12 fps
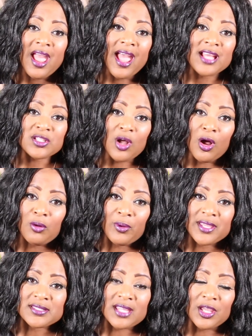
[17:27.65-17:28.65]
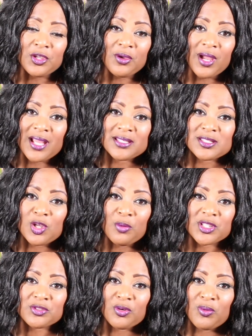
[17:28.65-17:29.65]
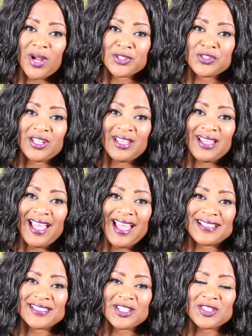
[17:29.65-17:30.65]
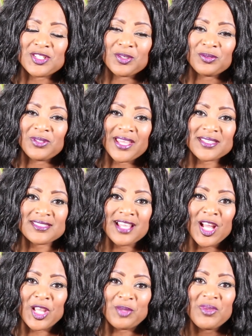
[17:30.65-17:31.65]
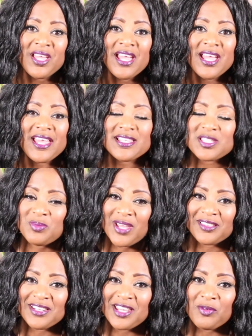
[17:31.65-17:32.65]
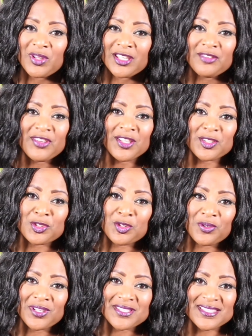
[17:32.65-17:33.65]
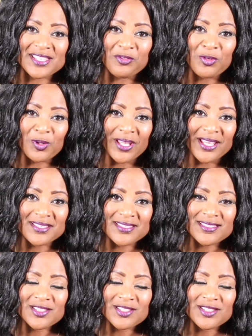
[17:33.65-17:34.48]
As always, thank you guys so much for watching, and until next time, it's Melanie with Living Luxuriously for Less.